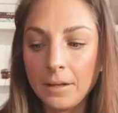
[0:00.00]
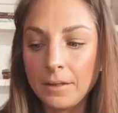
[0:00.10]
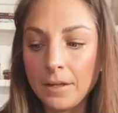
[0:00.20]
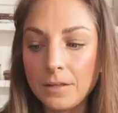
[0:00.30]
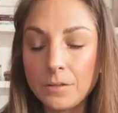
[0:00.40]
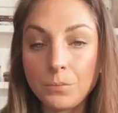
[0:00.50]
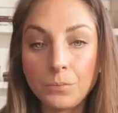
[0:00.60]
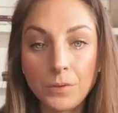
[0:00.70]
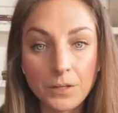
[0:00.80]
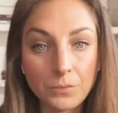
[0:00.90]

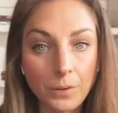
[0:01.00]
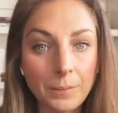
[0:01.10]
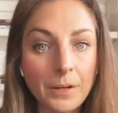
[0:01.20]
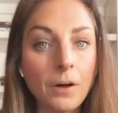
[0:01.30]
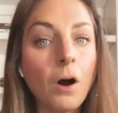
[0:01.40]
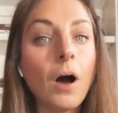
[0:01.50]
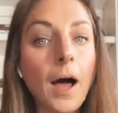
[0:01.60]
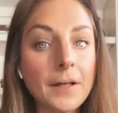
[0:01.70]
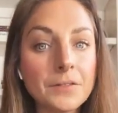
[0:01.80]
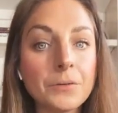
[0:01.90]
These women
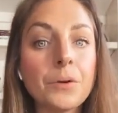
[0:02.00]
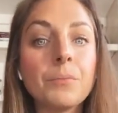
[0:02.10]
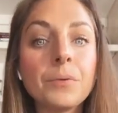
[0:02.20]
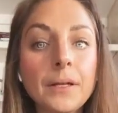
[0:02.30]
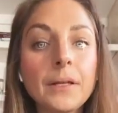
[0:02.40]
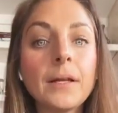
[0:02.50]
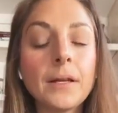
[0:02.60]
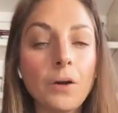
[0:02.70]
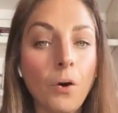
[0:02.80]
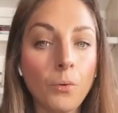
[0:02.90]
had to completely
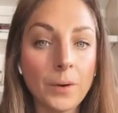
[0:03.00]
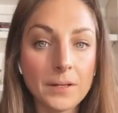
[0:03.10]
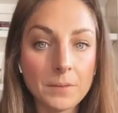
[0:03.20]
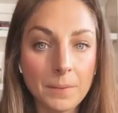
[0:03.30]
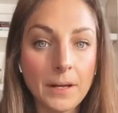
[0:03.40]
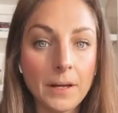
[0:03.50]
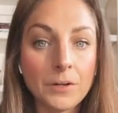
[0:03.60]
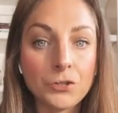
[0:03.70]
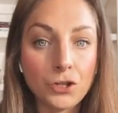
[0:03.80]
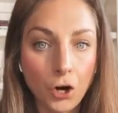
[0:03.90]
and always be
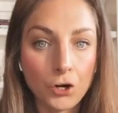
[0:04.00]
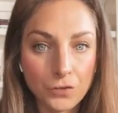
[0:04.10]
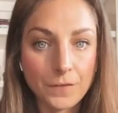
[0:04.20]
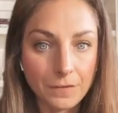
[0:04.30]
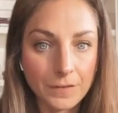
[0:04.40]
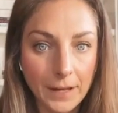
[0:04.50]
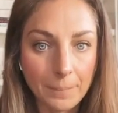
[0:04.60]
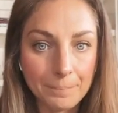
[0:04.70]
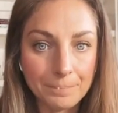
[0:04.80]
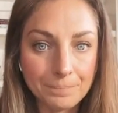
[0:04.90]
in charge of the
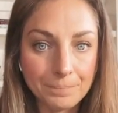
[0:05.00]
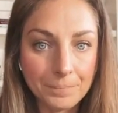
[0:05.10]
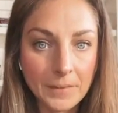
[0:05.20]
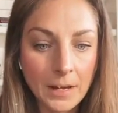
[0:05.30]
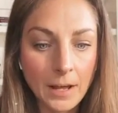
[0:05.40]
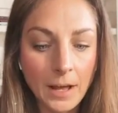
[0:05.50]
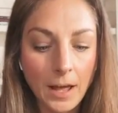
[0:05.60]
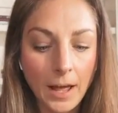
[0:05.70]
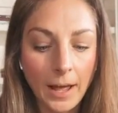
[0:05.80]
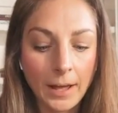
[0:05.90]
flame.
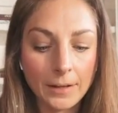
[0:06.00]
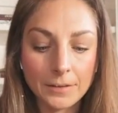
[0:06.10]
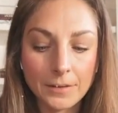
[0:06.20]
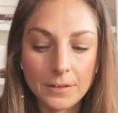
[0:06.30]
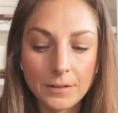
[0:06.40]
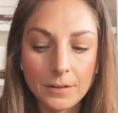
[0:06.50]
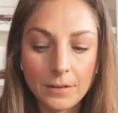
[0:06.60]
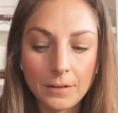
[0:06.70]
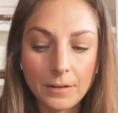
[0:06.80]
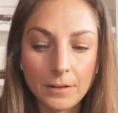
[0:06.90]
And
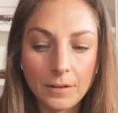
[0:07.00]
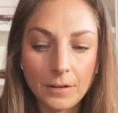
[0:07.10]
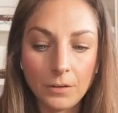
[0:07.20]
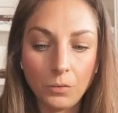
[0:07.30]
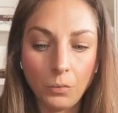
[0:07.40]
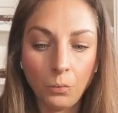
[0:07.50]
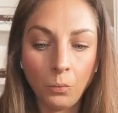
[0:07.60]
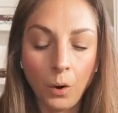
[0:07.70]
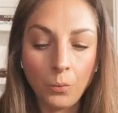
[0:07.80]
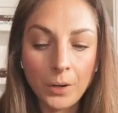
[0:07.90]

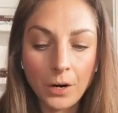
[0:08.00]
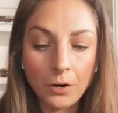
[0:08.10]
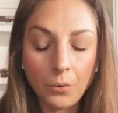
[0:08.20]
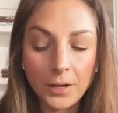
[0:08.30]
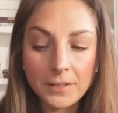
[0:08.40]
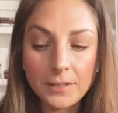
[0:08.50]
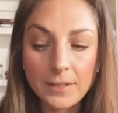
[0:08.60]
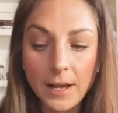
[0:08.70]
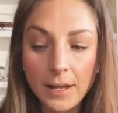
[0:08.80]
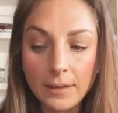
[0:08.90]
what we are going to
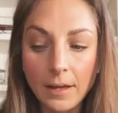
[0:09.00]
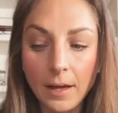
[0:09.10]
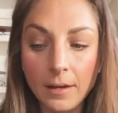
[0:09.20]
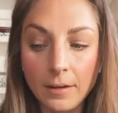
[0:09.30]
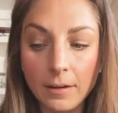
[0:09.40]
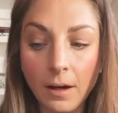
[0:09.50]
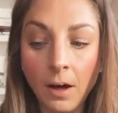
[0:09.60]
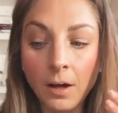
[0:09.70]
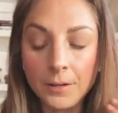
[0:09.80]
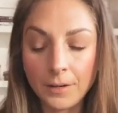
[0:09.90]
take that
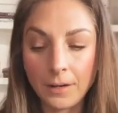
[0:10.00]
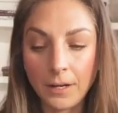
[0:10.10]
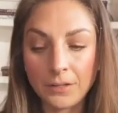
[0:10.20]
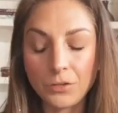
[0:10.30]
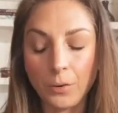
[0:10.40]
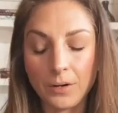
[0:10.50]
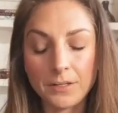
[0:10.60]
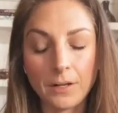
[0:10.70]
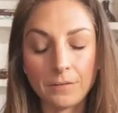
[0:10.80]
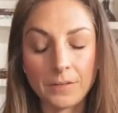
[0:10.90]
on into
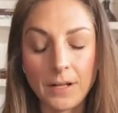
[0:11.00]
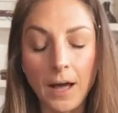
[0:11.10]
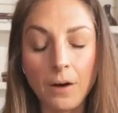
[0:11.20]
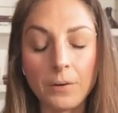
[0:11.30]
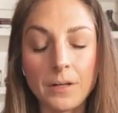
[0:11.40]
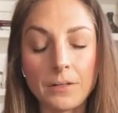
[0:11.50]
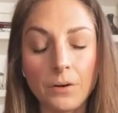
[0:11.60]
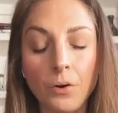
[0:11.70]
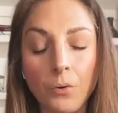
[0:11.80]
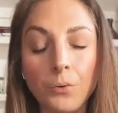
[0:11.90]
ourselves now is
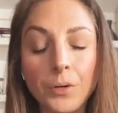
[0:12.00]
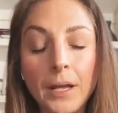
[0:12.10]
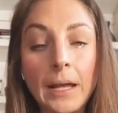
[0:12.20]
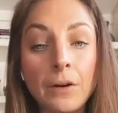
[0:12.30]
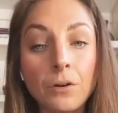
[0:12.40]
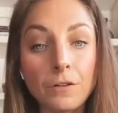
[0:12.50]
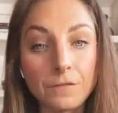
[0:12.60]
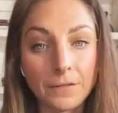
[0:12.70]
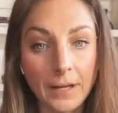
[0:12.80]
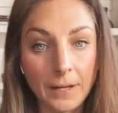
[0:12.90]
our own inner
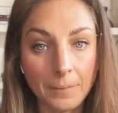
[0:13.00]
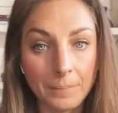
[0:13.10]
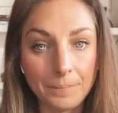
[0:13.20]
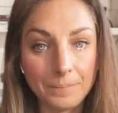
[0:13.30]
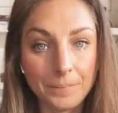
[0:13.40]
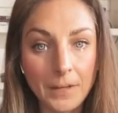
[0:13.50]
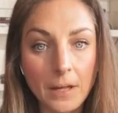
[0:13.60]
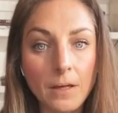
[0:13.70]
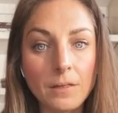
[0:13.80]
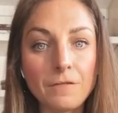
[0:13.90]
flame.
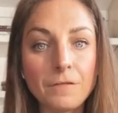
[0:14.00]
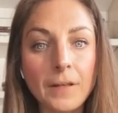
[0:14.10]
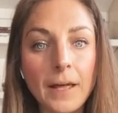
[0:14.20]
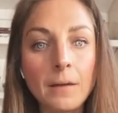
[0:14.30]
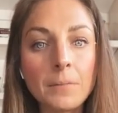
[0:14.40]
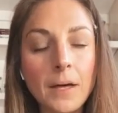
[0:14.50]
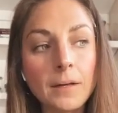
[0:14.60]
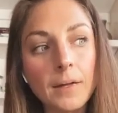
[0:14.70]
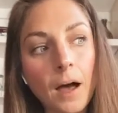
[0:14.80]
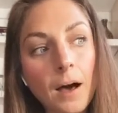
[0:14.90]
The flame
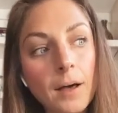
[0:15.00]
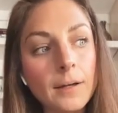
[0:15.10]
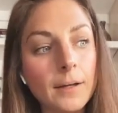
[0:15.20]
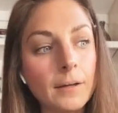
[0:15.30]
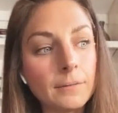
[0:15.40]
that got